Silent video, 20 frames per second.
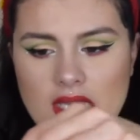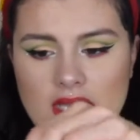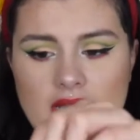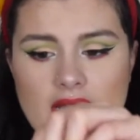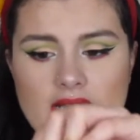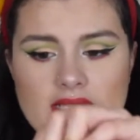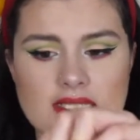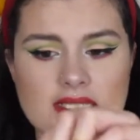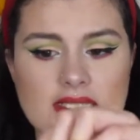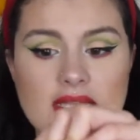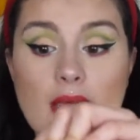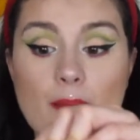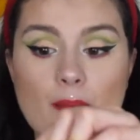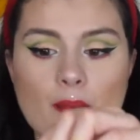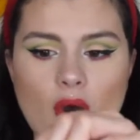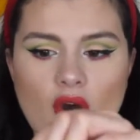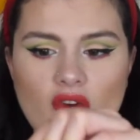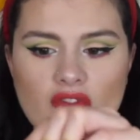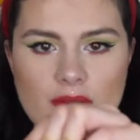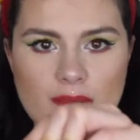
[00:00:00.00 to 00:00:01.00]
that's a
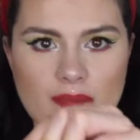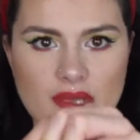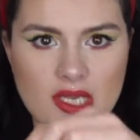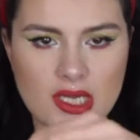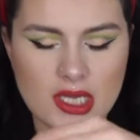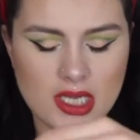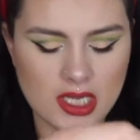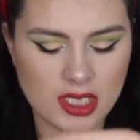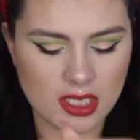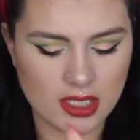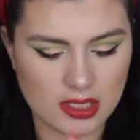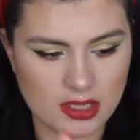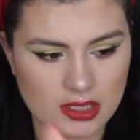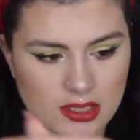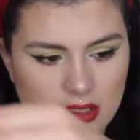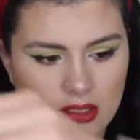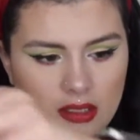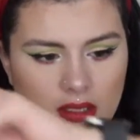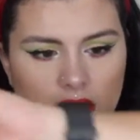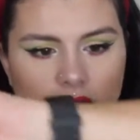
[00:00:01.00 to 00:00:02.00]
mauve pink,
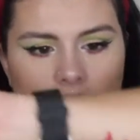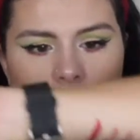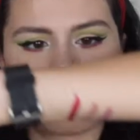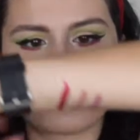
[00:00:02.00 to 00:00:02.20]
I